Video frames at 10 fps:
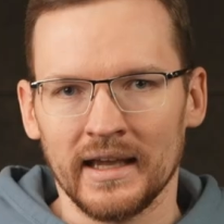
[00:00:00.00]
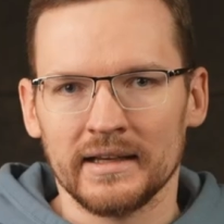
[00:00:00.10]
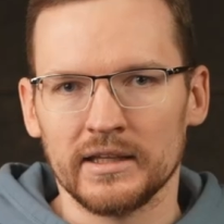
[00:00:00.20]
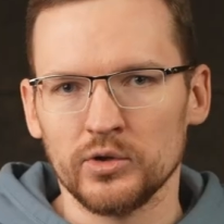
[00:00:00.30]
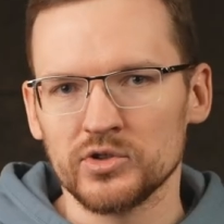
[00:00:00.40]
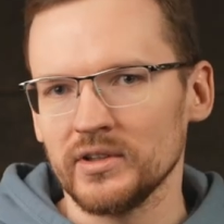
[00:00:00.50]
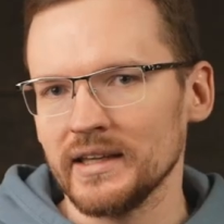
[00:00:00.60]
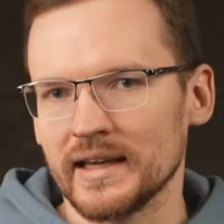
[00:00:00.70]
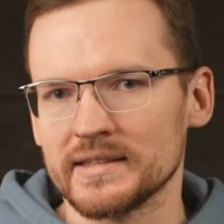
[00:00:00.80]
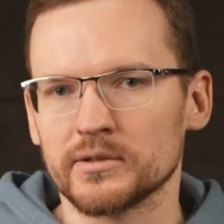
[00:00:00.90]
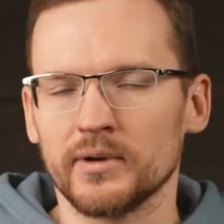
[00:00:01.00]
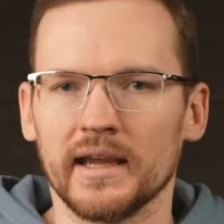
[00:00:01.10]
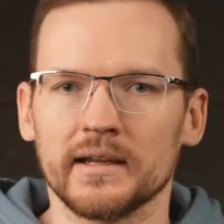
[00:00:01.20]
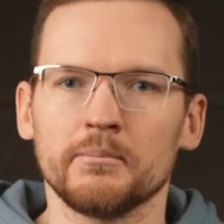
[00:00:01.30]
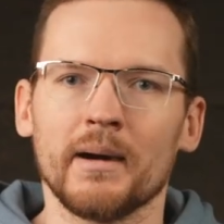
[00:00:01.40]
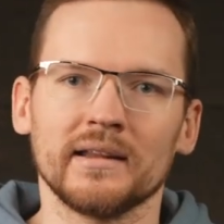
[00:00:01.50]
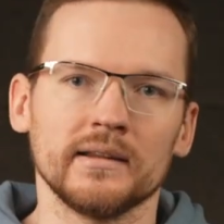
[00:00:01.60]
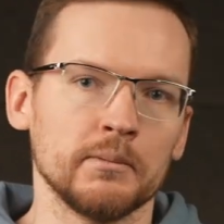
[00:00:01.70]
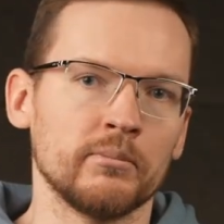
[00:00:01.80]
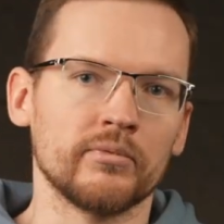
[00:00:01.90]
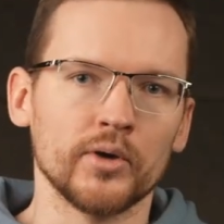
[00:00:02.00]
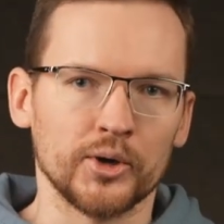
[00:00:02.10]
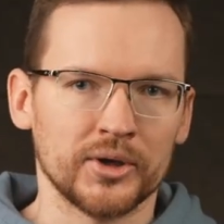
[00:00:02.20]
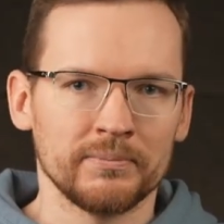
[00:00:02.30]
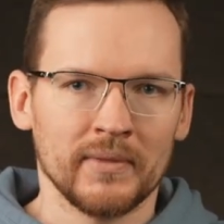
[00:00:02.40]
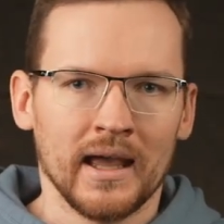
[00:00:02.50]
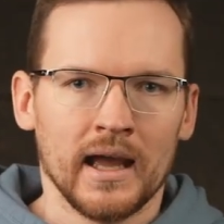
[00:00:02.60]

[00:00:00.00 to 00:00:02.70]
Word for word: that usually gets created by libvirt.